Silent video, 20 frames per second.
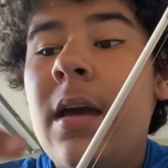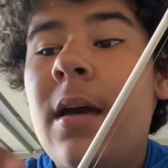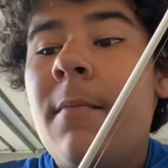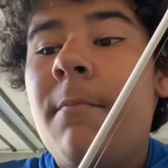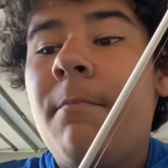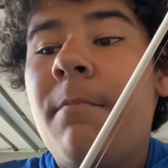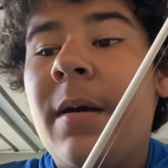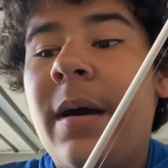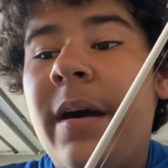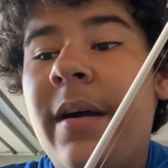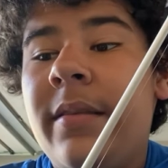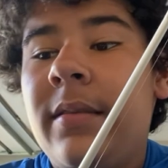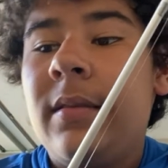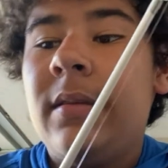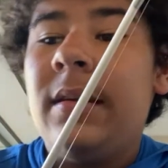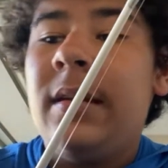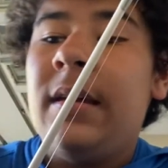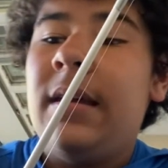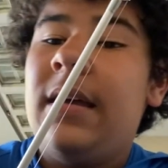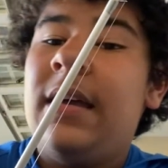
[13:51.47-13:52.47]

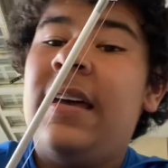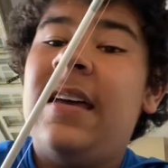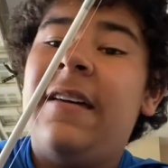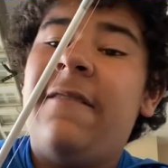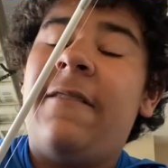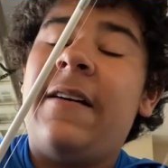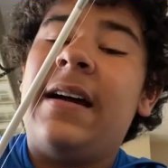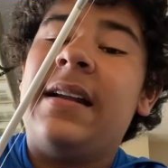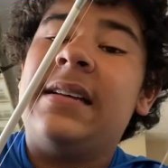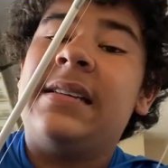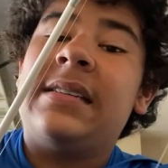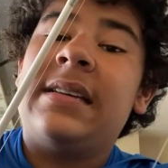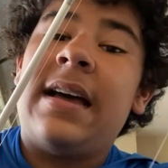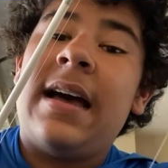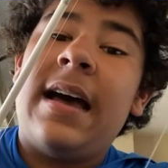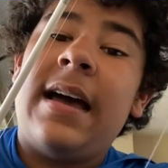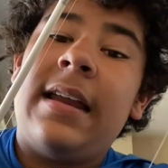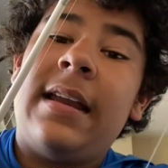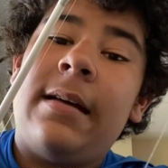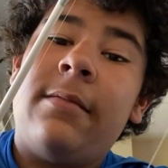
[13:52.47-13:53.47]
But if I
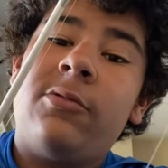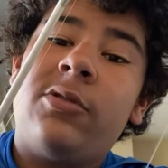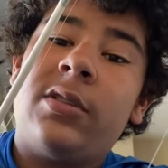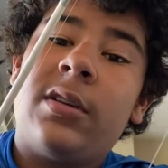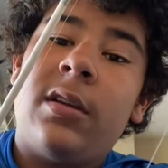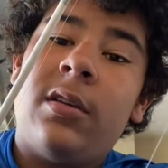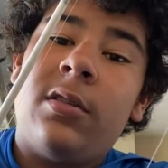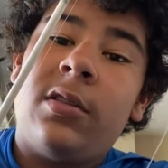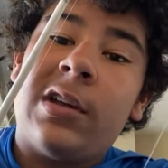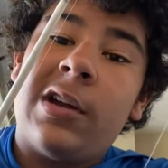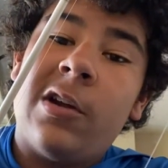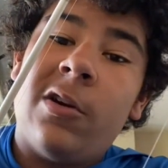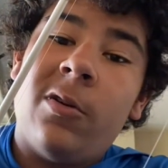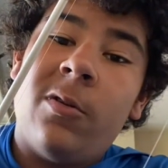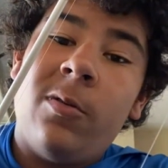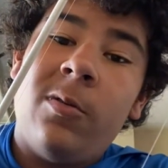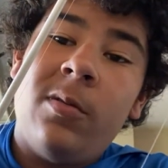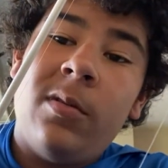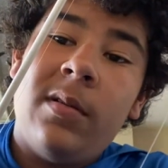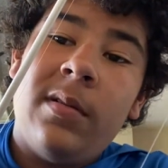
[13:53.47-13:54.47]
decide I'm just going to
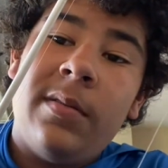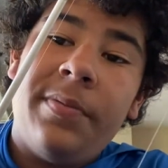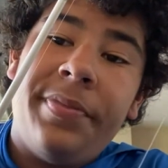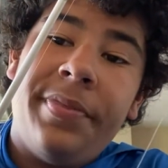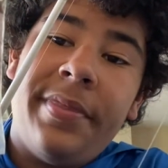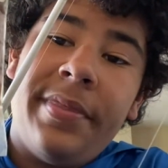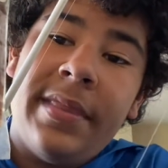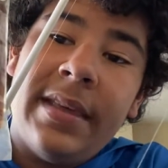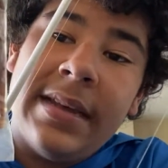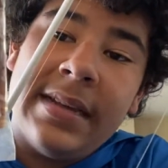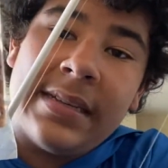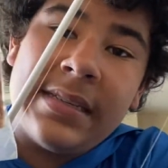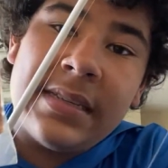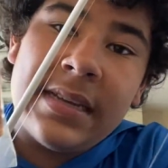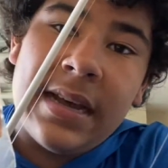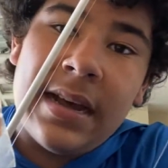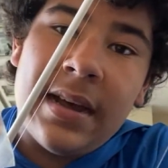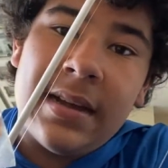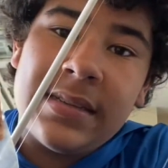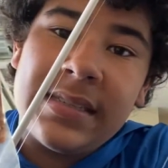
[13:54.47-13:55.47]
throw this
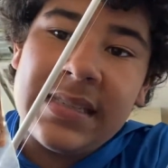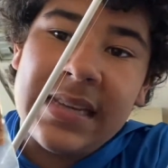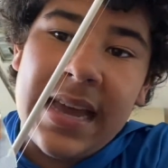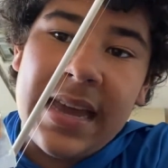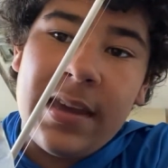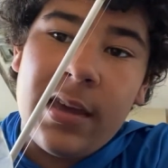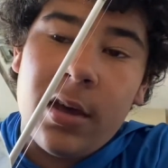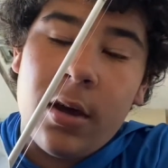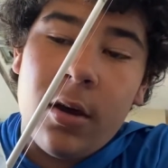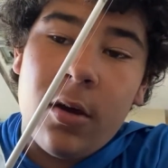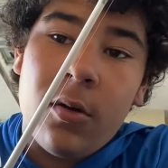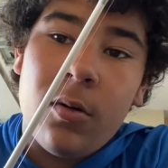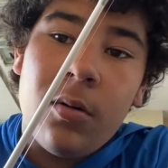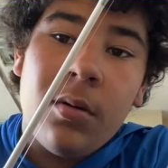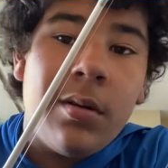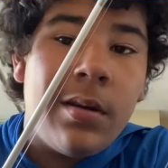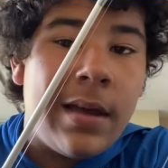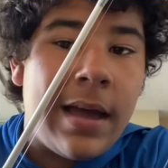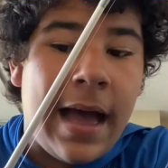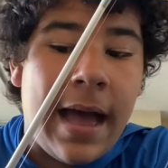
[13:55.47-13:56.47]
Senko,
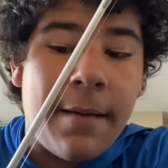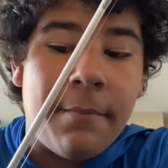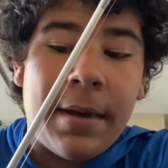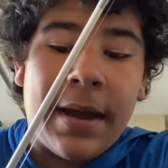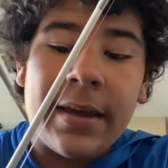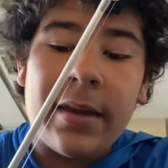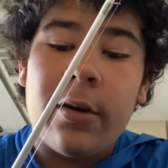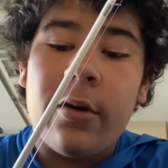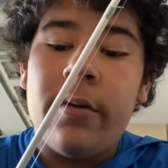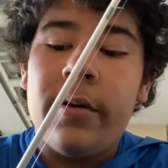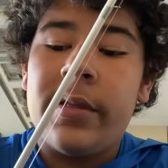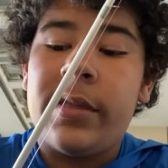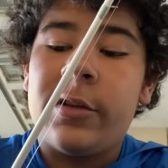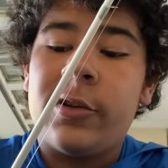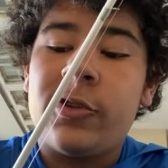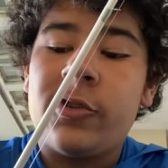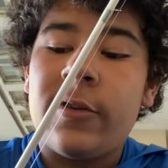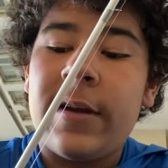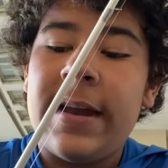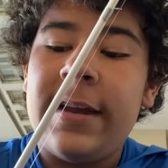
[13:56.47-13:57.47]
I might go with a
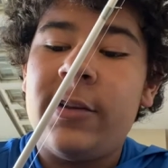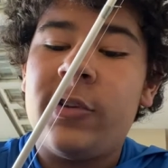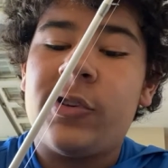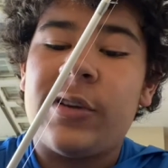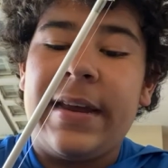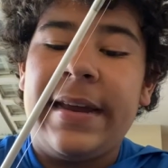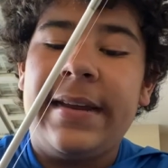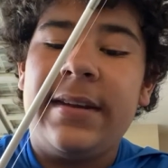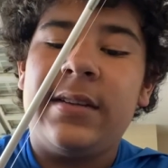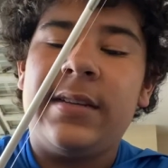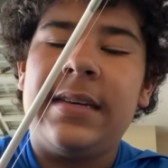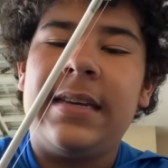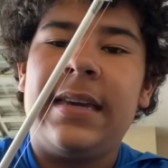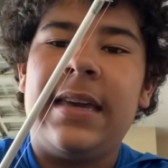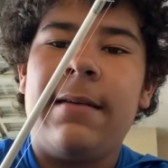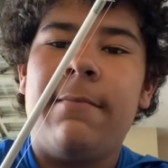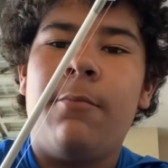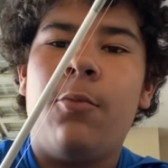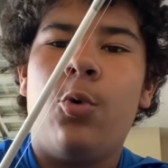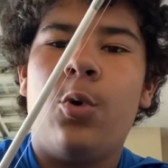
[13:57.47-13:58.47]
straight shank to
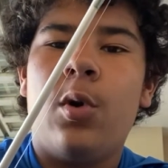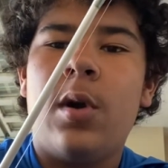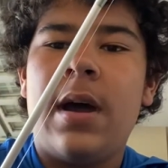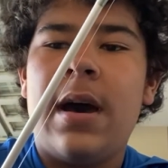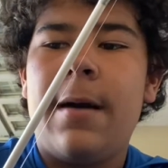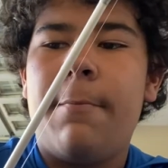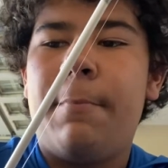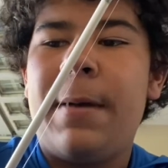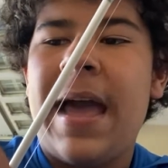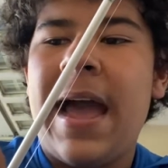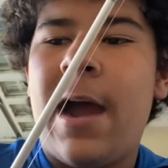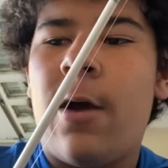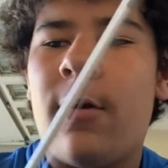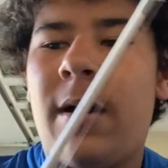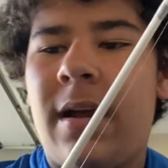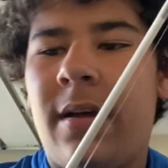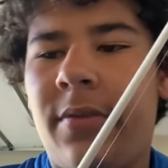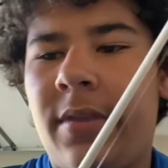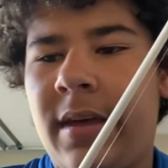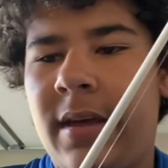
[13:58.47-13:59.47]
get more power
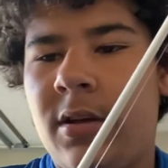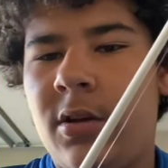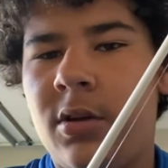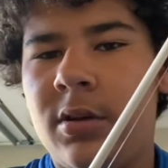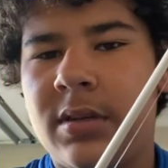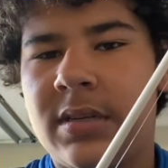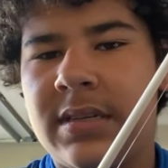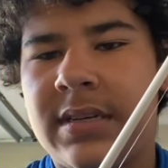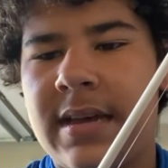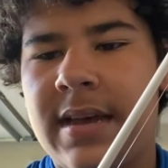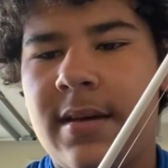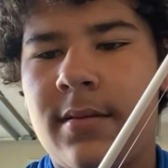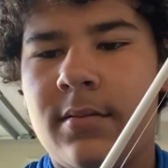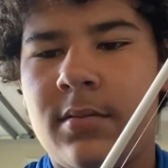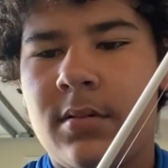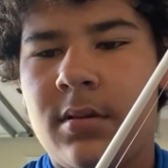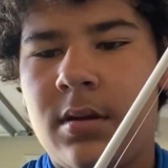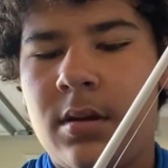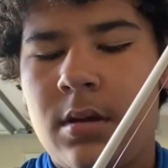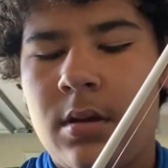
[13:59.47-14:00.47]
out of that hook set.
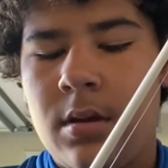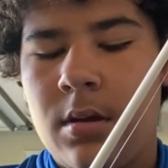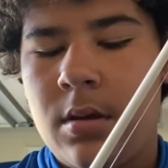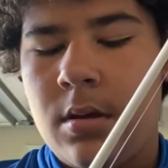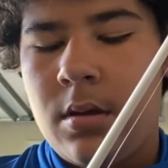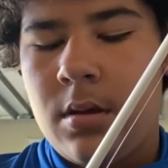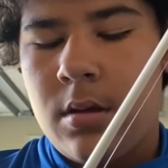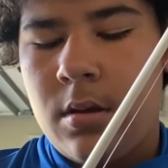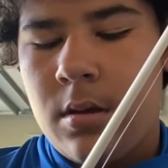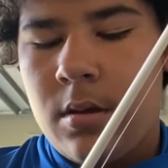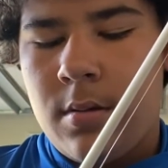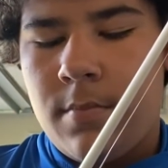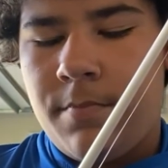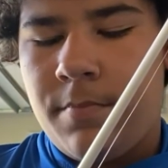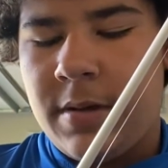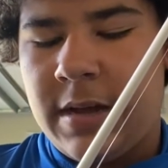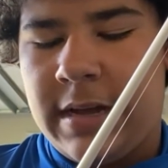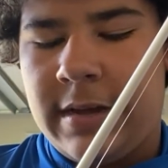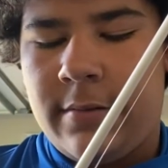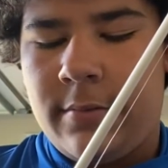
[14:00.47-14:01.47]

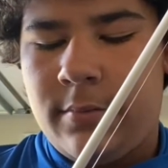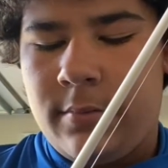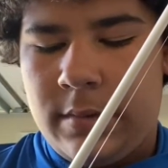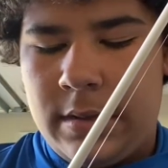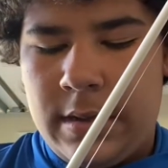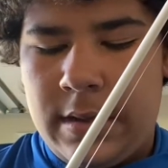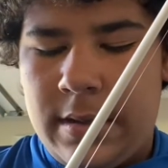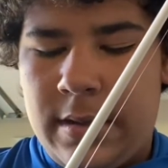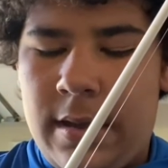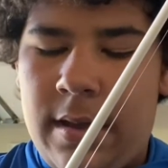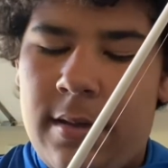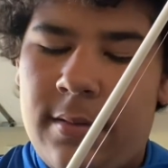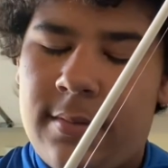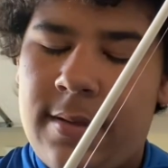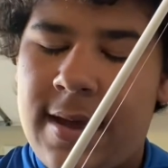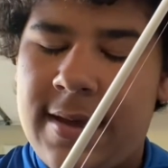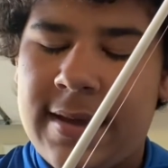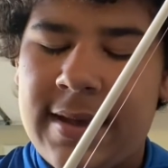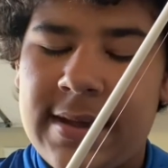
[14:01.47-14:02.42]
But, like I